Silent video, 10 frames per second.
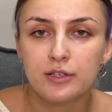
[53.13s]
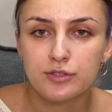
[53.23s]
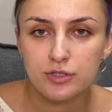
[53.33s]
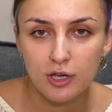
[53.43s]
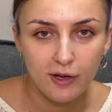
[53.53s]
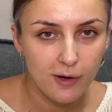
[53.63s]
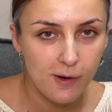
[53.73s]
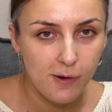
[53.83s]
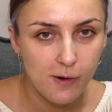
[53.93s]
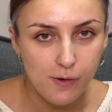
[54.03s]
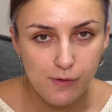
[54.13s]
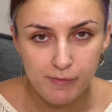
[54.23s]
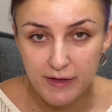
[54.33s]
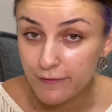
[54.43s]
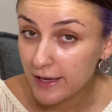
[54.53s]
So
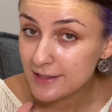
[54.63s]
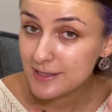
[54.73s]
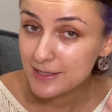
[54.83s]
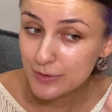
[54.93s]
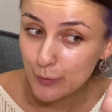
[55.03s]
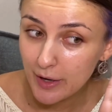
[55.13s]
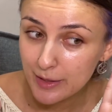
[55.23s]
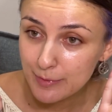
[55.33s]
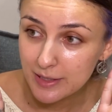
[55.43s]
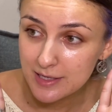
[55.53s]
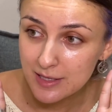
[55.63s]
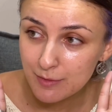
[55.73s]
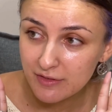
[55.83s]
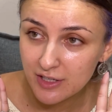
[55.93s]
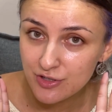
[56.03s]
my face is white because I'm
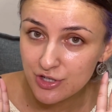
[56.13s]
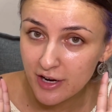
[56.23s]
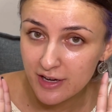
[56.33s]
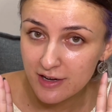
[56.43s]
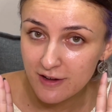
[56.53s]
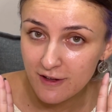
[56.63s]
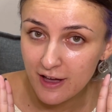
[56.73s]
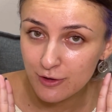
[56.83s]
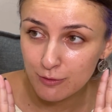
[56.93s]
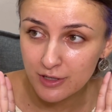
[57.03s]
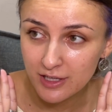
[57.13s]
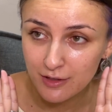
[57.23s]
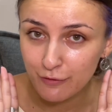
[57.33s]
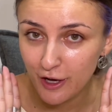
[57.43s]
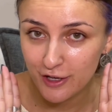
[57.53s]
living in China. I don't want to get
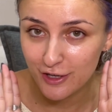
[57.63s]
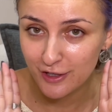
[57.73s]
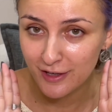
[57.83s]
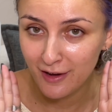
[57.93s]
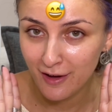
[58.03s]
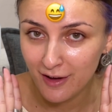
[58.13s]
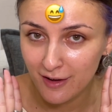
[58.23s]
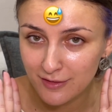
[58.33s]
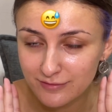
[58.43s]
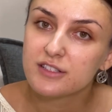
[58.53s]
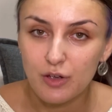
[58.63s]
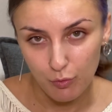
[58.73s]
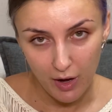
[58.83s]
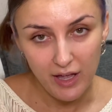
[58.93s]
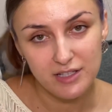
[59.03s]
fired, haha. So
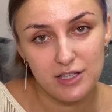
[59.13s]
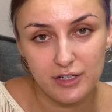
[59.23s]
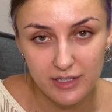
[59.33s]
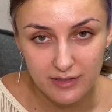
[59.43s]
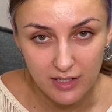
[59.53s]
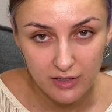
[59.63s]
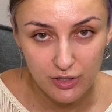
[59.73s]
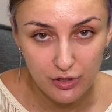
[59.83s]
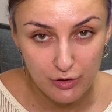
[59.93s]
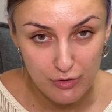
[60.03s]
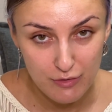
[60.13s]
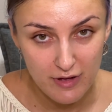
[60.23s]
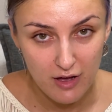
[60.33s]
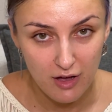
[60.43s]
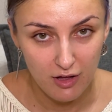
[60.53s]
why I started telling you
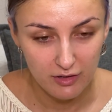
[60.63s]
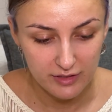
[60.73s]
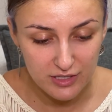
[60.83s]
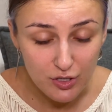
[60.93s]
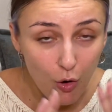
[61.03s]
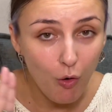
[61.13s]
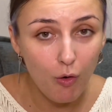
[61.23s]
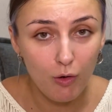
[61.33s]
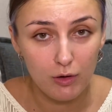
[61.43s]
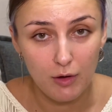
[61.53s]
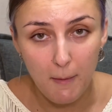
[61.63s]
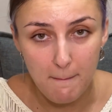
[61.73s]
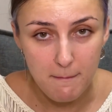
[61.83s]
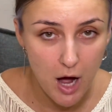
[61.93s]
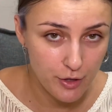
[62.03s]
this whole
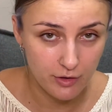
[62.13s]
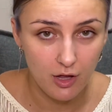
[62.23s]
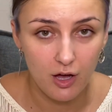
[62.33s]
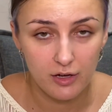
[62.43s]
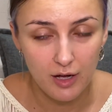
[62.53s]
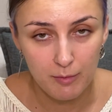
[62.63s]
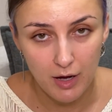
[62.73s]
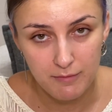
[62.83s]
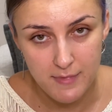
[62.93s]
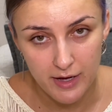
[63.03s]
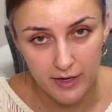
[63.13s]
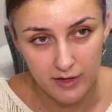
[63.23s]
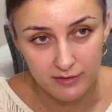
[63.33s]
monologue about my